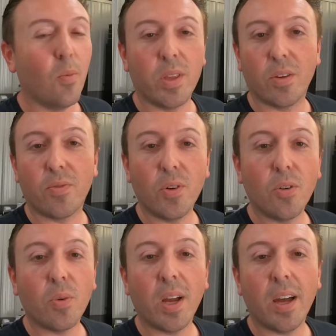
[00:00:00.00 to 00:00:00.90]
with the
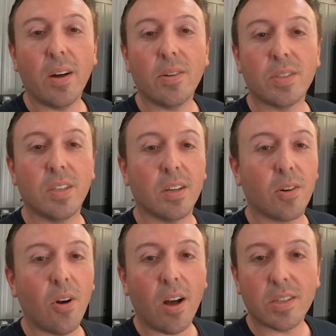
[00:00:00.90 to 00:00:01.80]
fuel rails, the
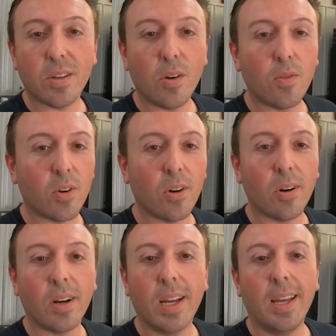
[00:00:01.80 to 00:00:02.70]

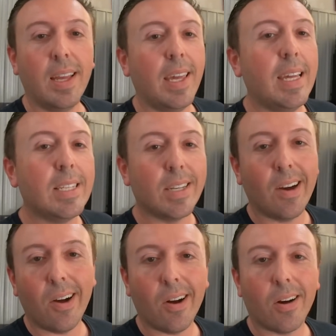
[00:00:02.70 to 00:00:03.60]
crossover,
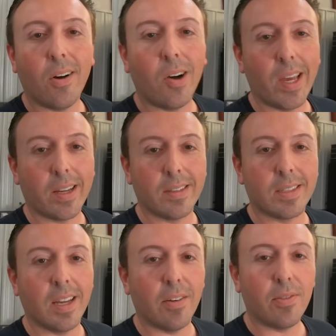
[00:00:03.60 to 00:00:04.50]
EGR, all that good
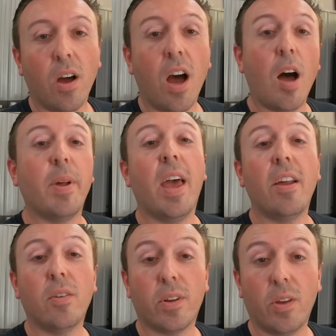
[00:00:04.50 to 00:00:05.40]
stuff. I'm gonna
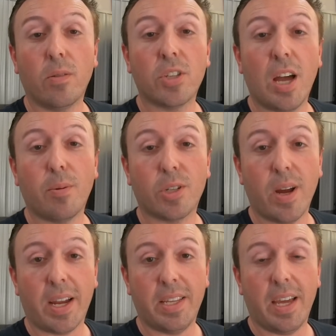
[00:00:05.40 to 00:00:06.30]
head over to the old shop where
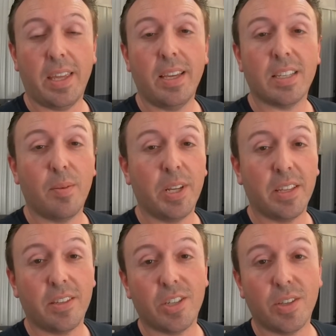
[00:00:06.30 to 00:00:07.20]
Track Attack is, and I'm gonna
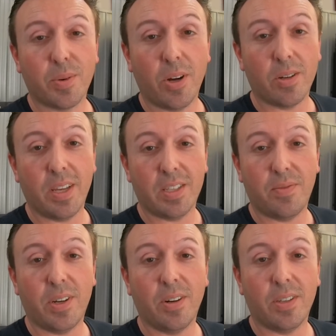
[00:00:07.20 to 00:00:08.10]
get the Gen 3R test
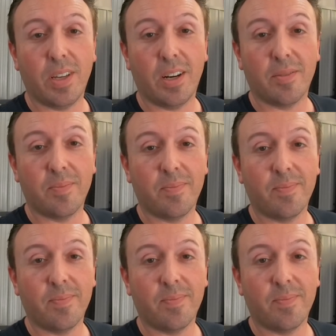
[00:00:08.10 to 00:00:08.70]
fitted on there.